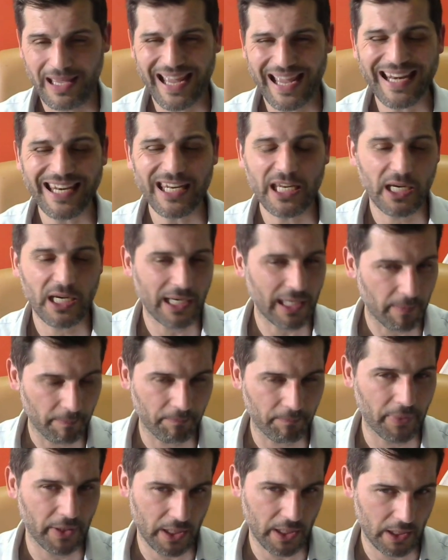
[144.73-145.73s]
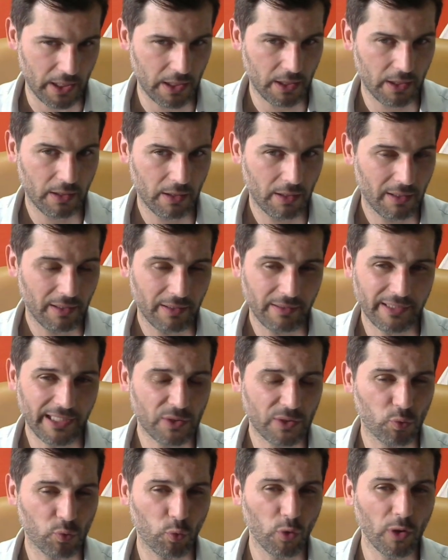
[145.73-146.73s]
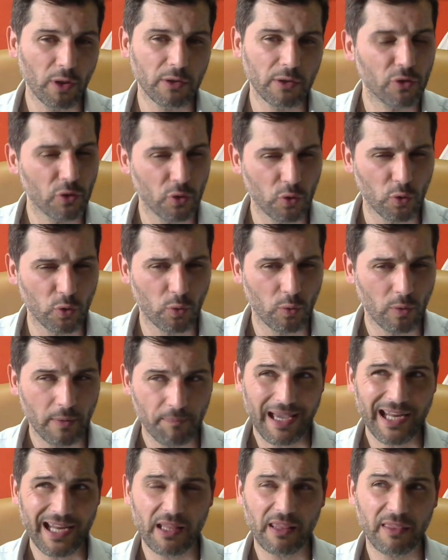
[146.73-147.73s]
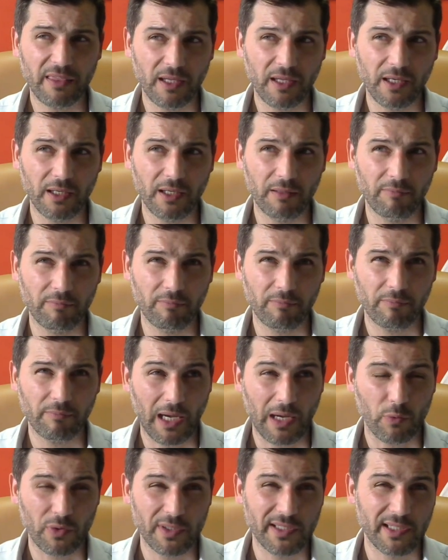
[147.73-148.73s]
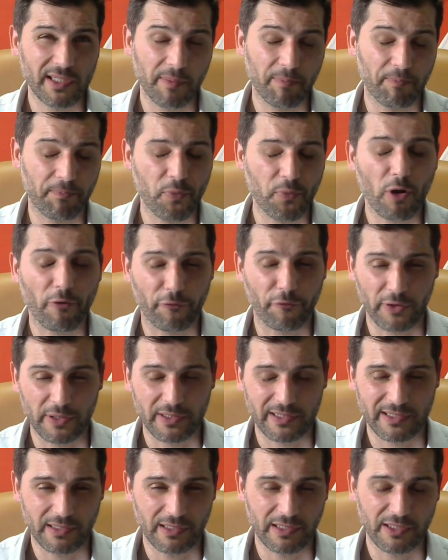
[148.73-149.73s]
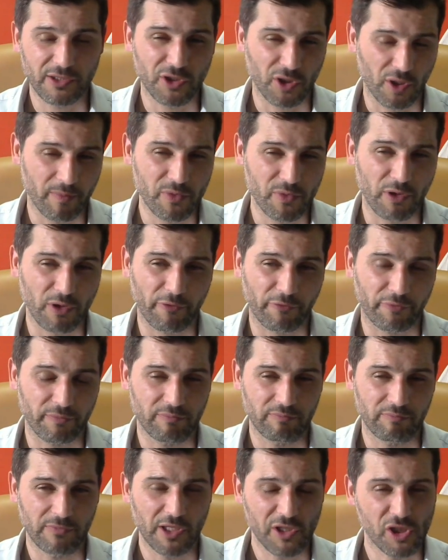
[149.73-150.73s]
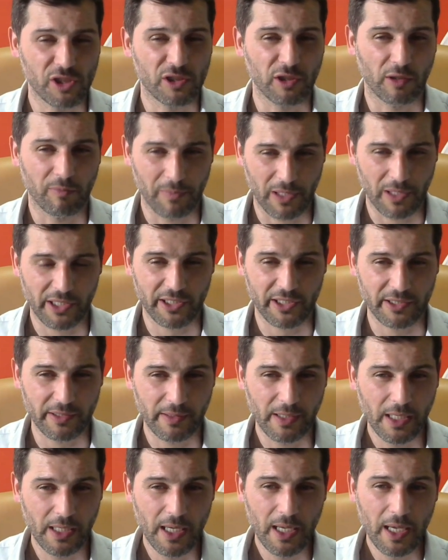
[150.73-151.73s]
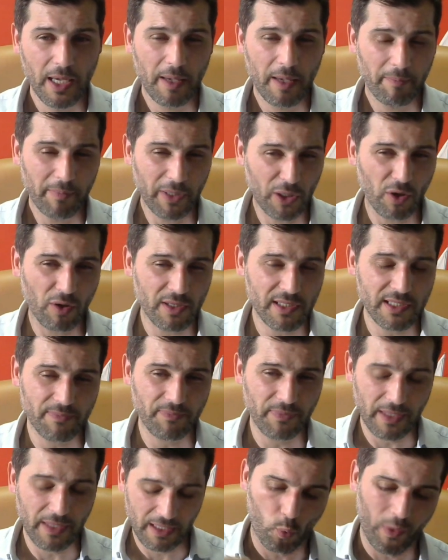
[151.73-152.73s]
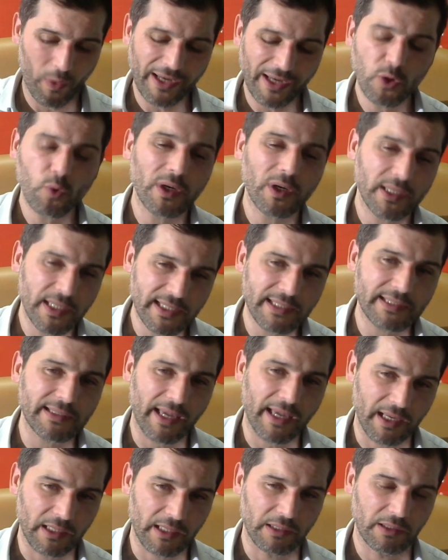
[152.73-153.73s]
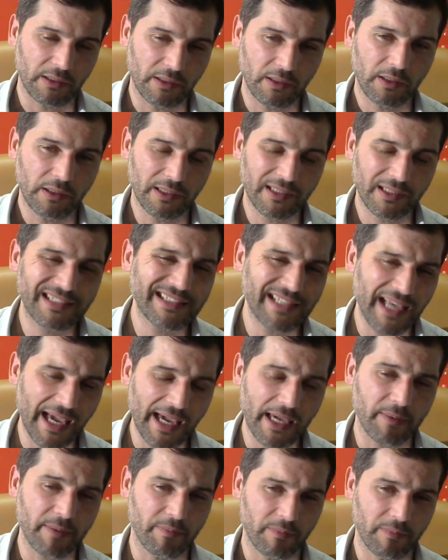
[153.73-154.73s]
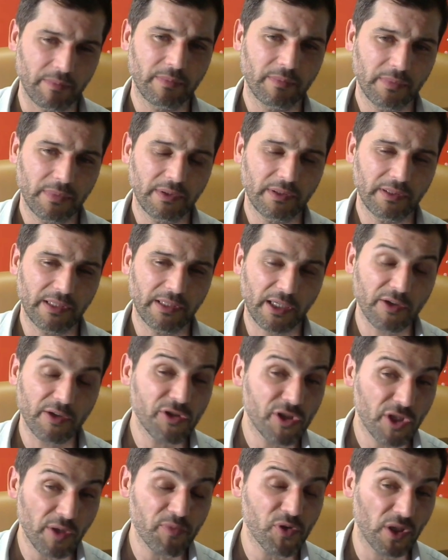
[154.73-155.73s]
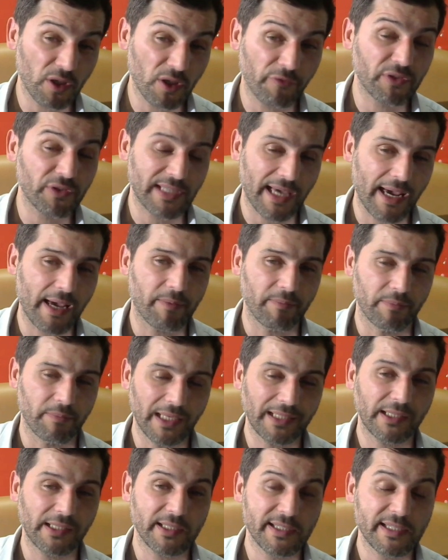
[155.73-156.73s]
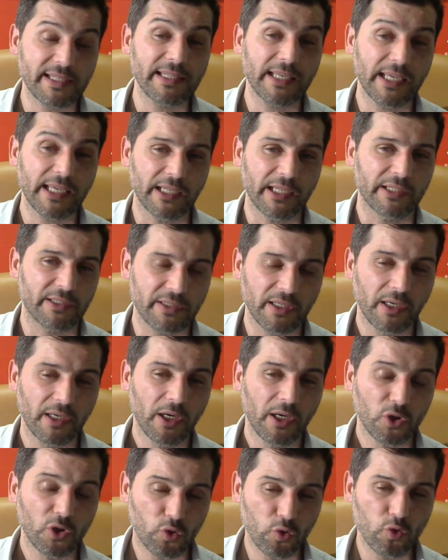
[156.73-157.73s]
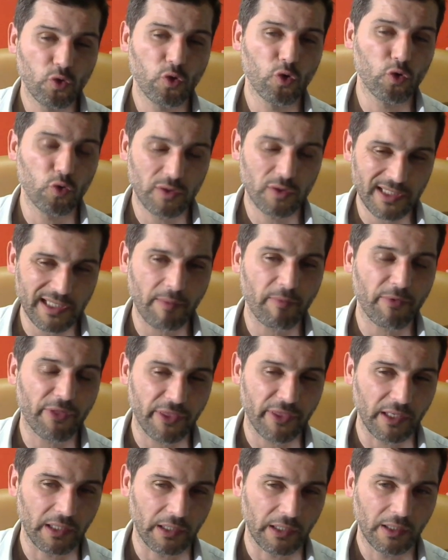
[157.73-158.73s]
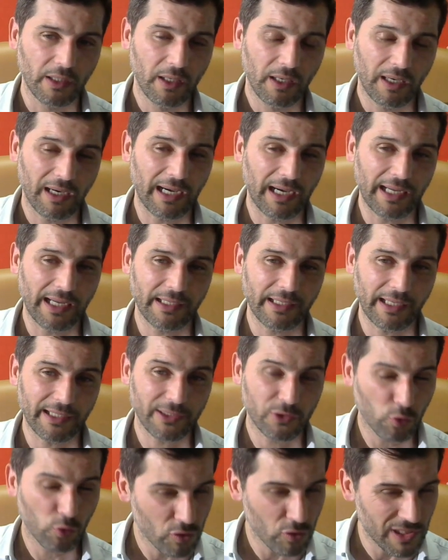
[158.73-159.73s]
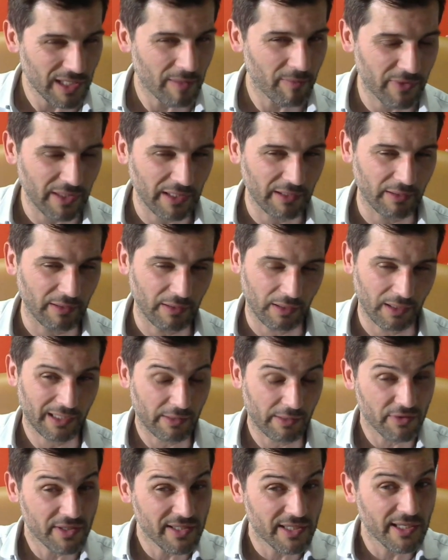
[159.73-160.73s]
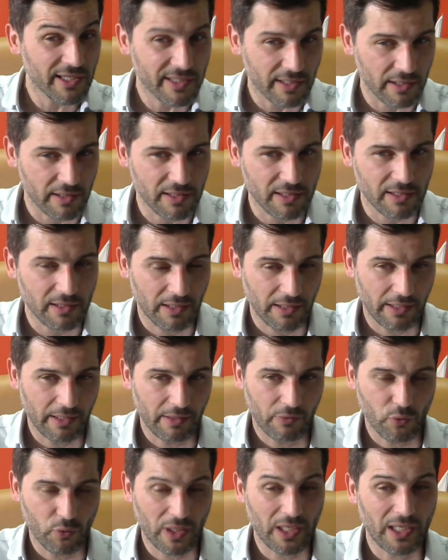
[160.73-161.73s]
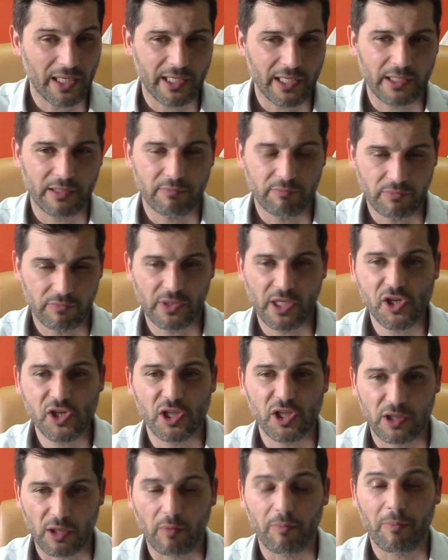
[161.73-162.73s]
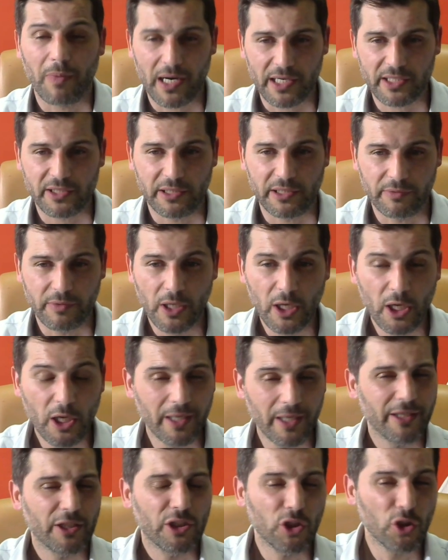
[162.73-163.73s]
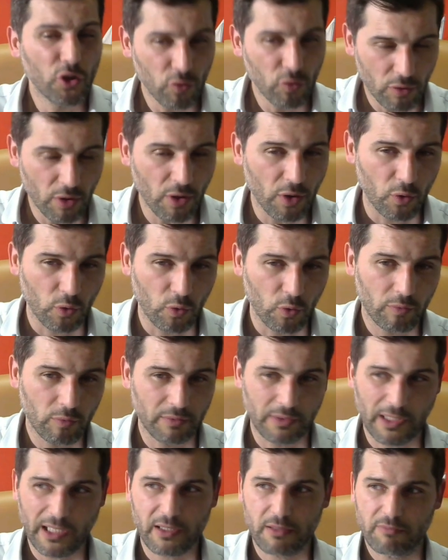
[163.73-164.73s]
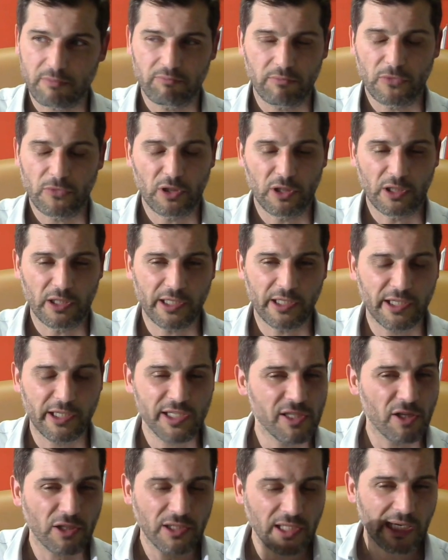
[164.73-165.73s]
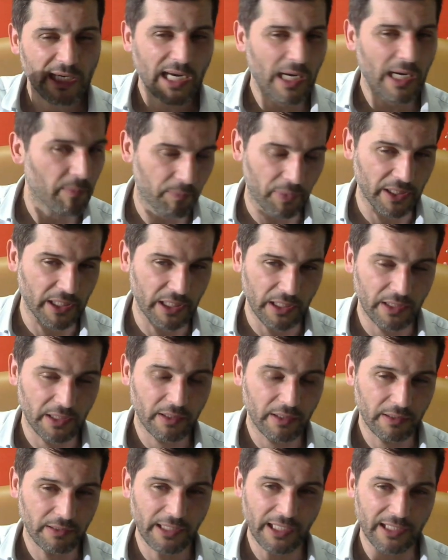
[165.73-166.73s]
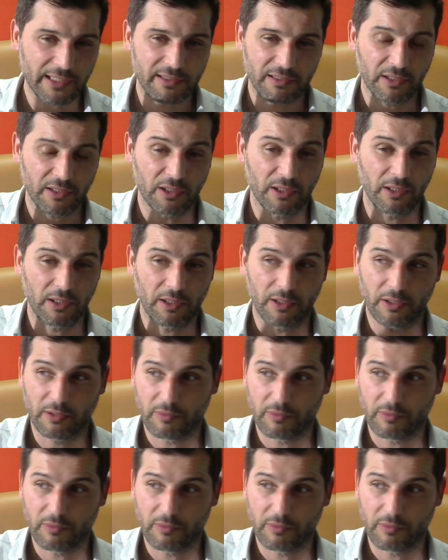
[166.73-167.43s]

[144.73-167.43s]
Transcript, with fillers: any company that will do anything i would say profit in terms of digital marketing because when you understand the time the consumption of time that is needed to do something and, and to do something uh, consistent uh, regarding digital marketing you know that it is not a company that uh,